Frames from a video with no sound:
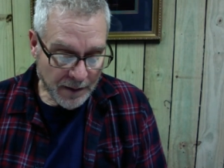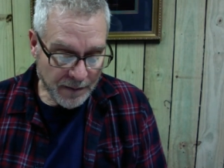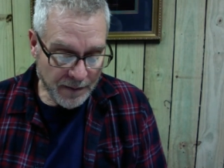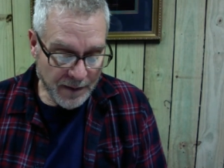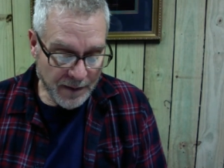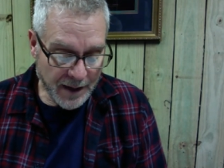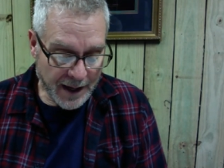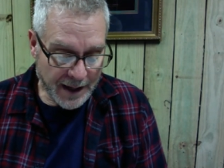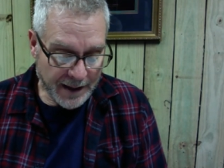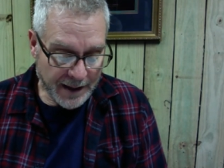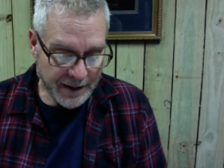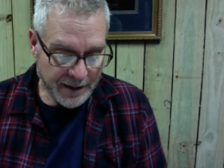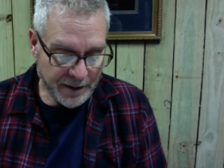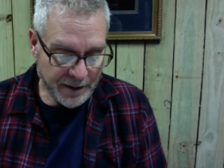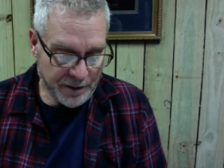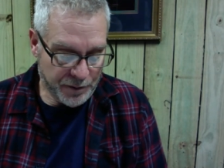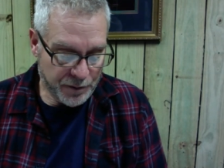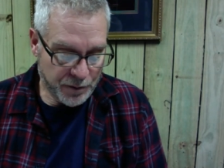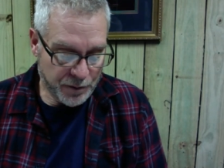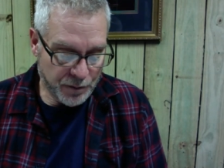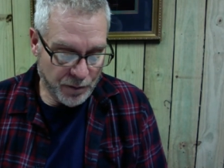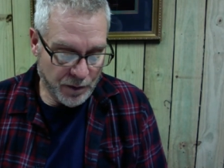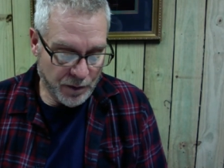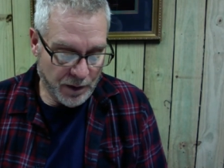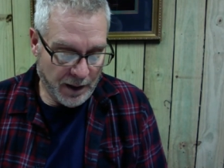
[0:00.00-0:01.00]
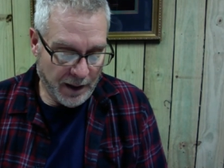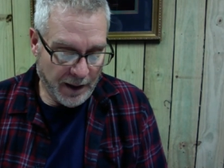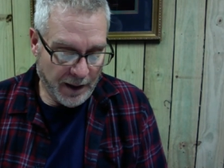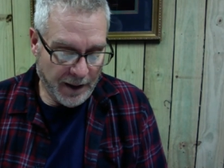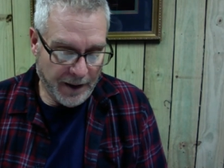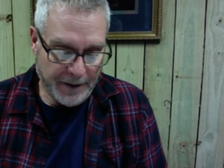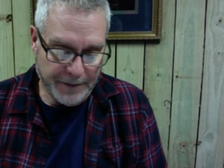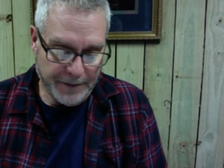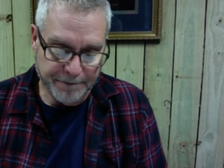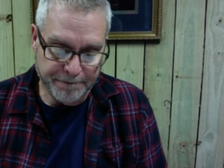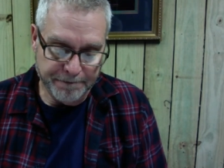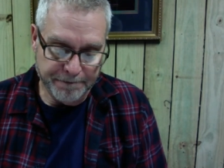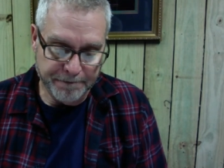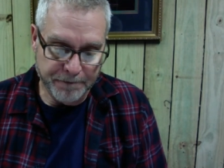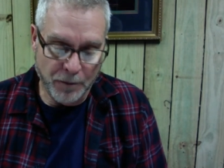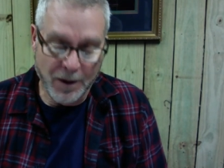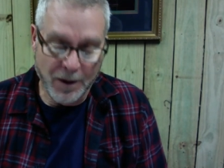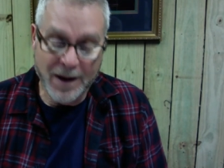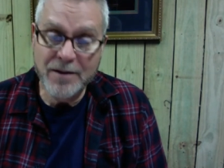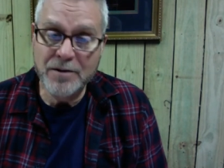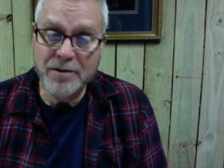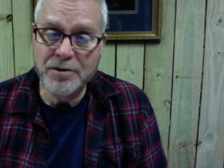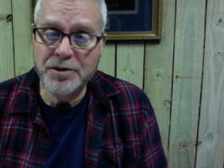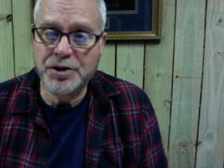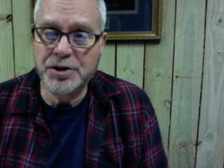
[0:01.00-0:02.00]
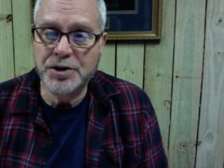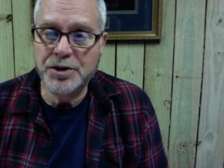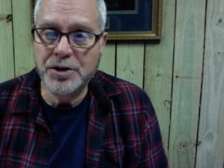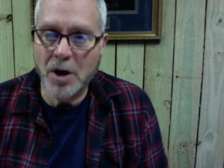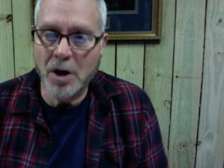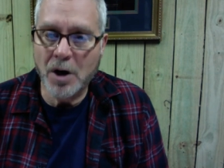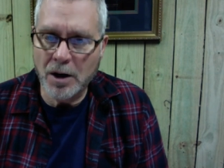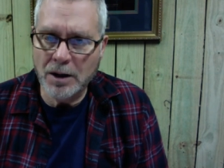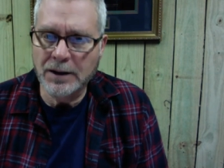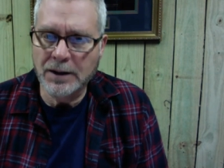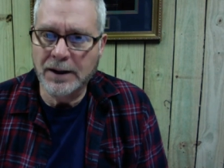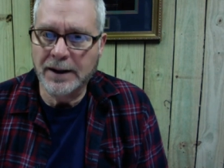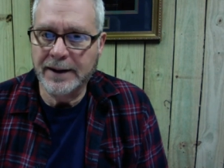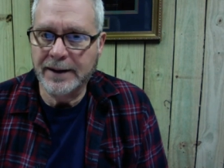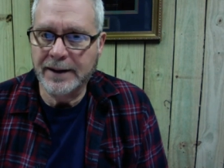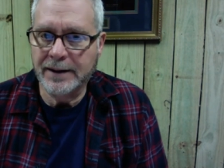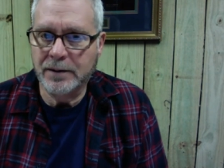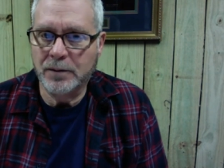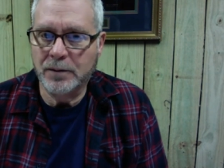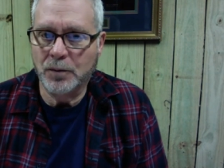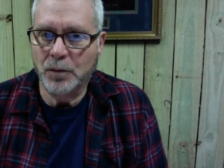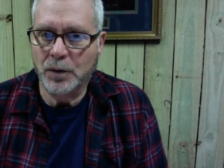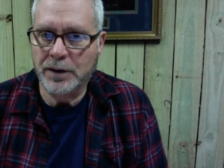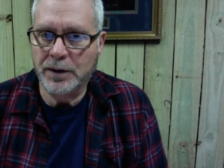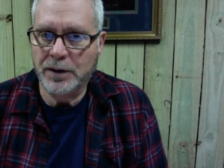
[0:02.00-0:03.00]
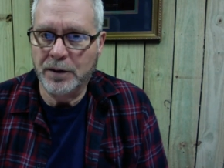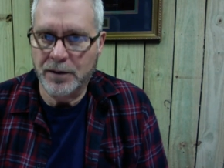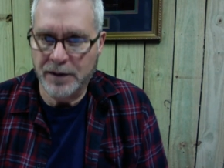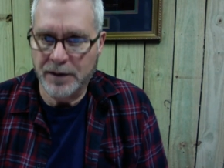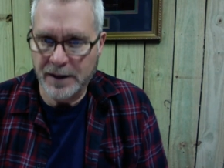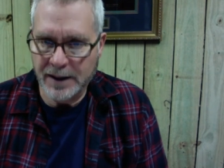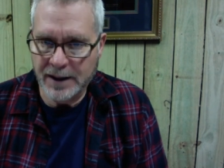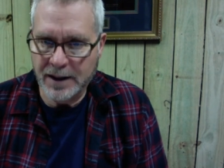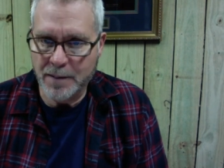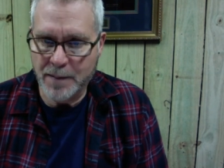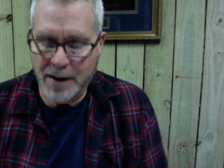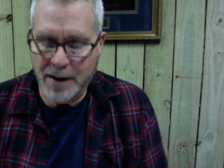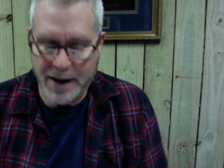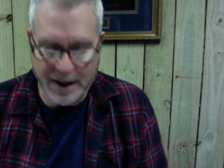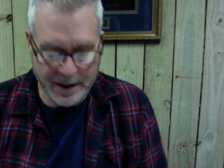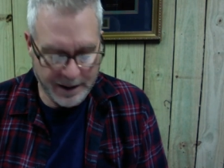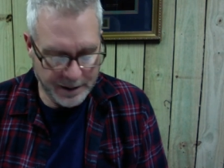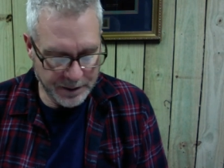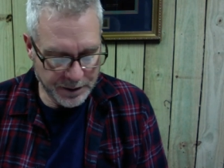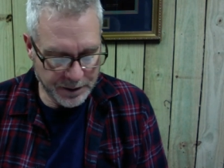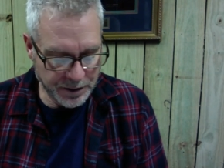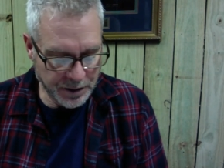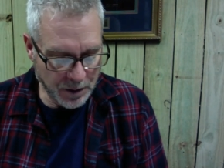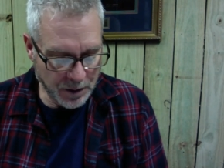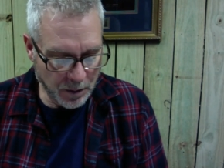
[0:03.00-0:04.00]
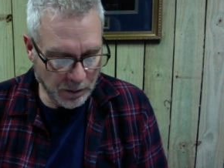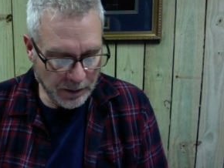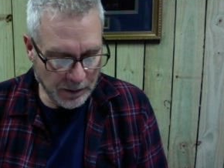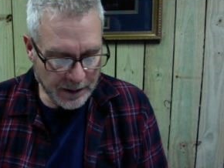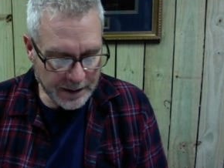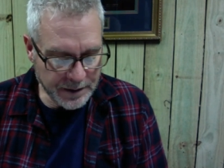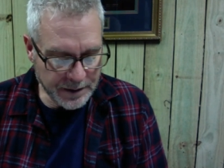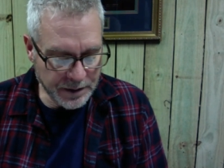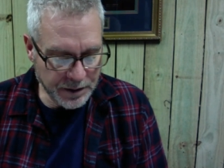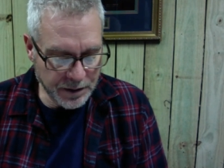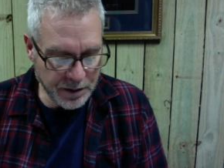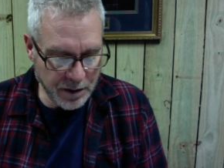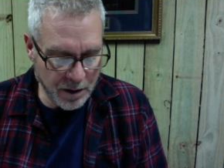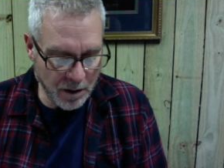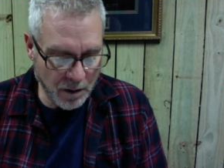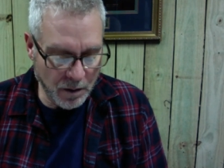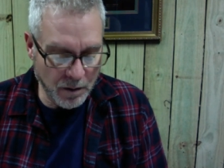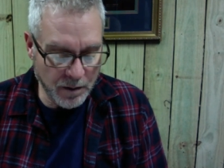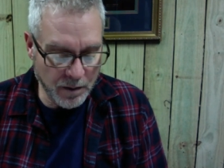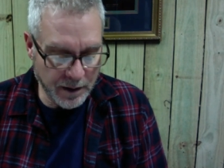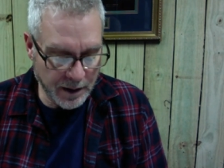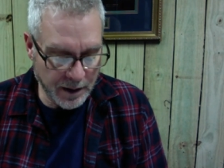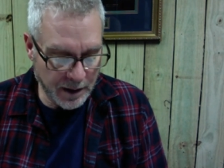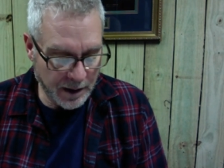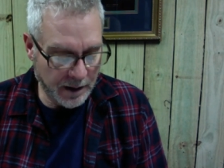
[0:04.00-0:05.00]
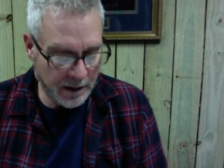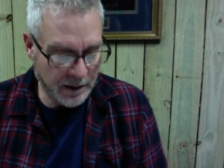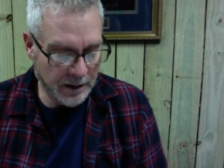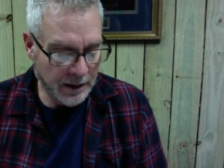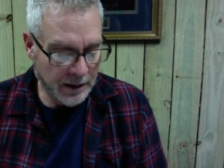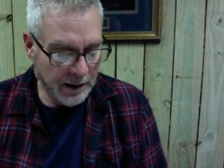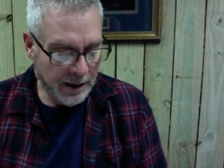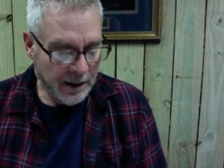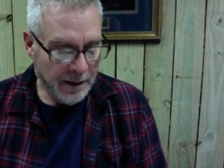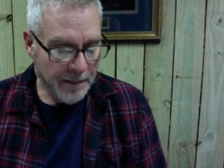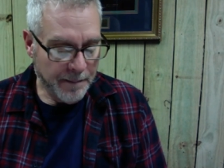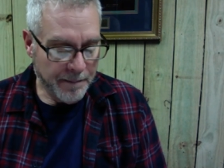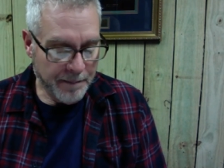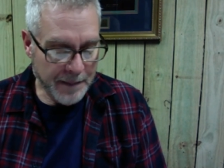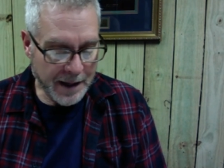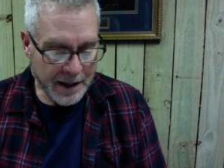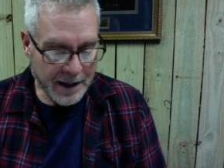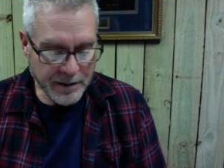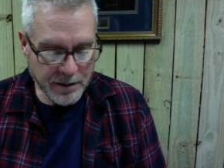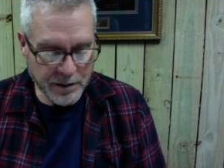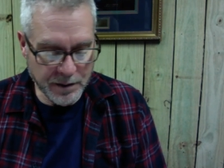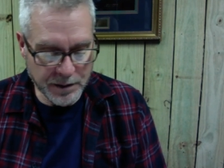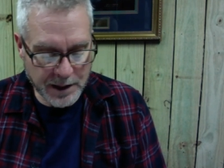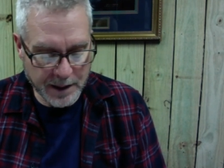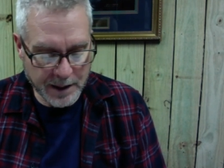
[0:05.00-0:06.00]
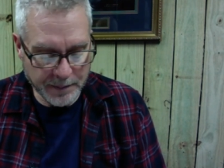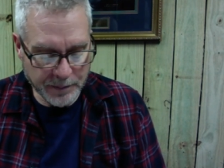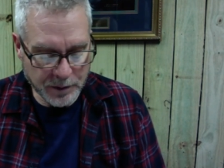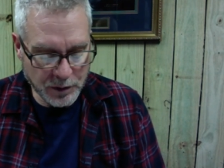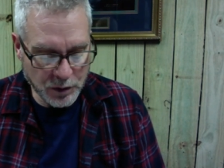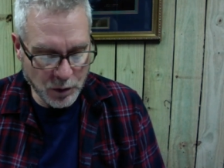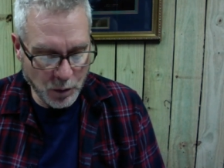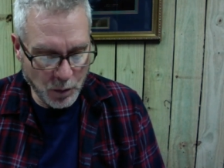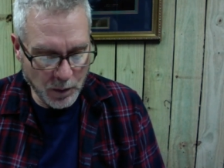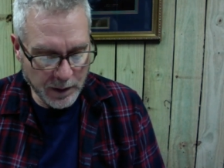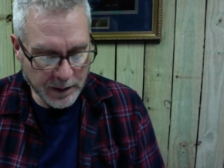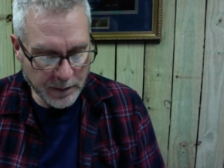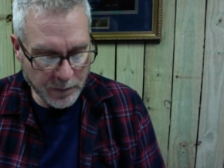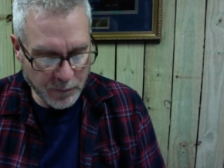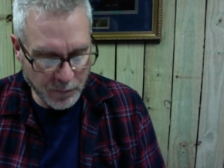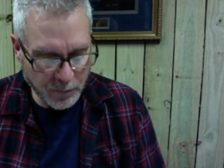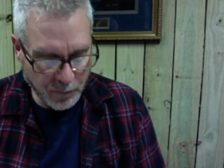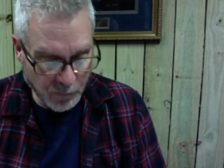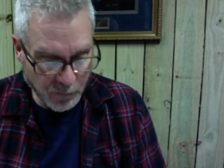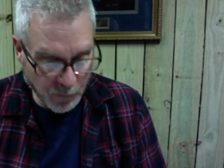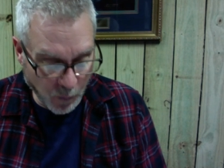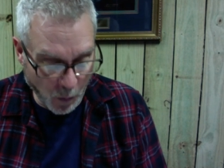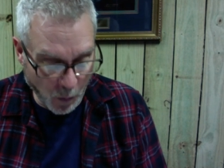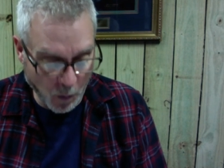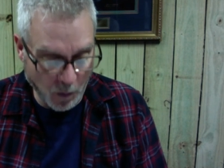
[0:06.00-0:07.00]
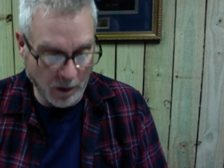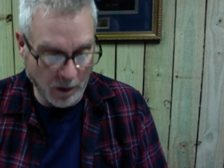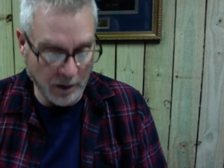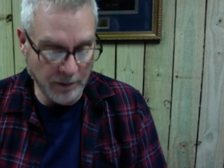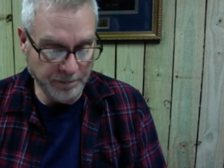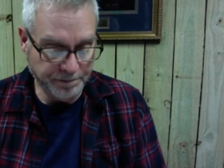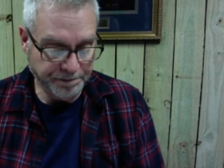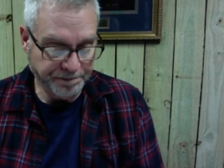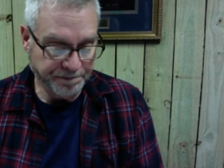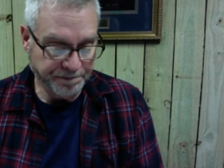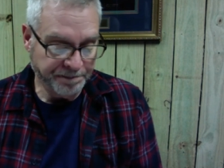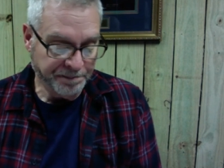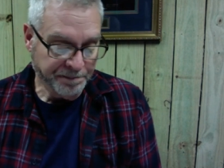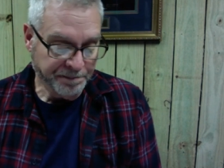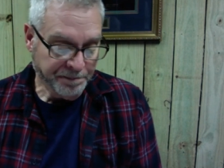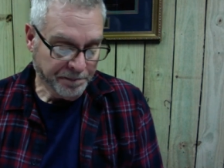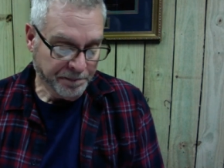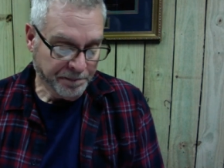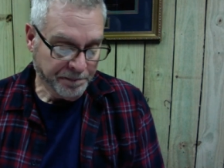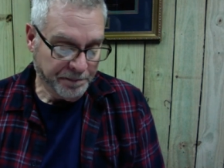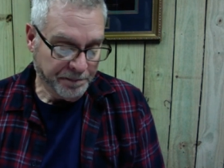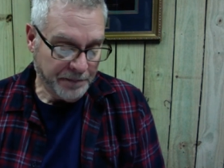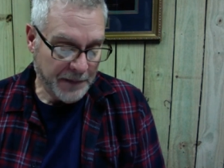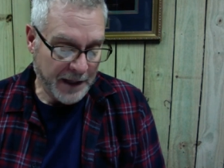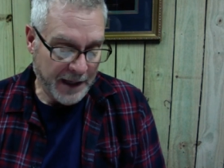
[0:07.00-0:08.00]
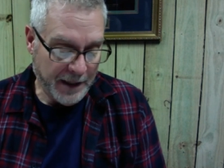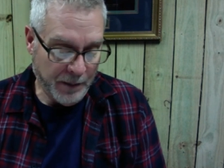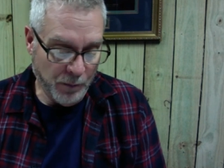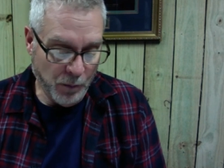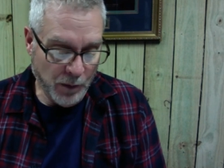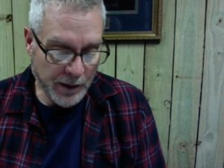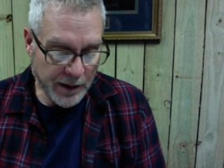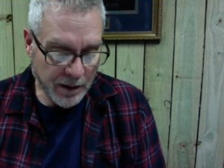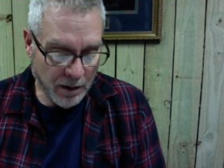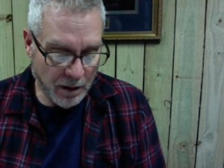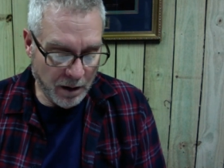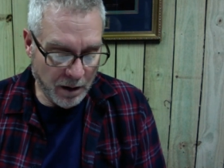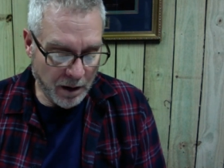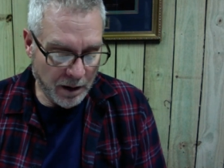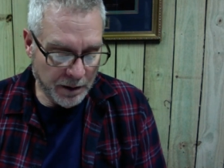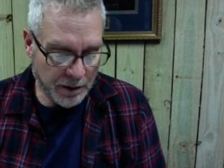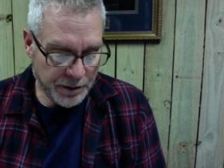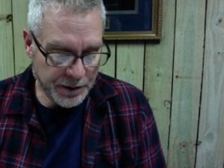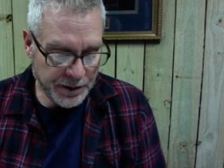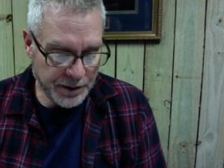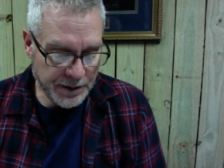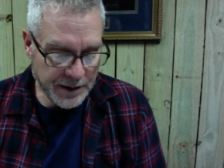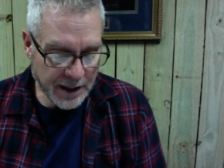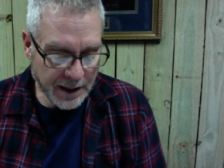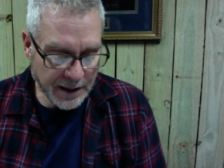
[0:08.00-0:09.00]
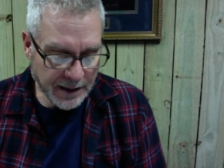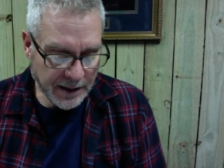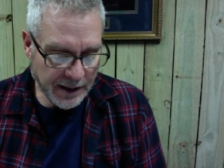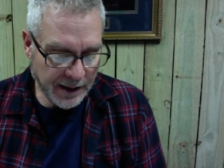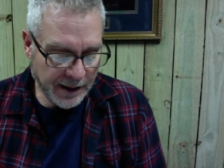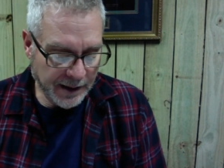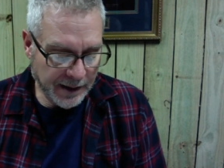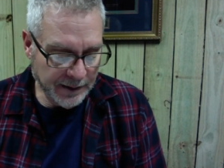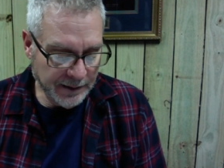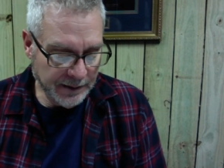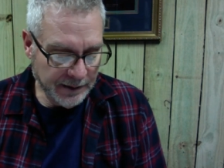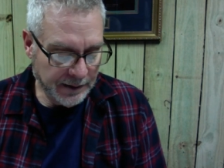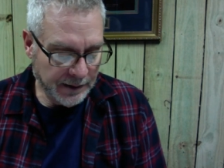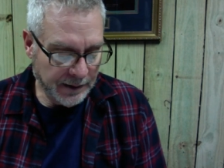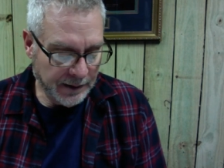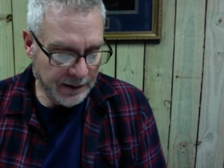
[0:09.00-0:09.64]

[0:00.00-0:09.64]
that is rather startling when you think about it. So let's go there. Matthew chapter 24, and we are studying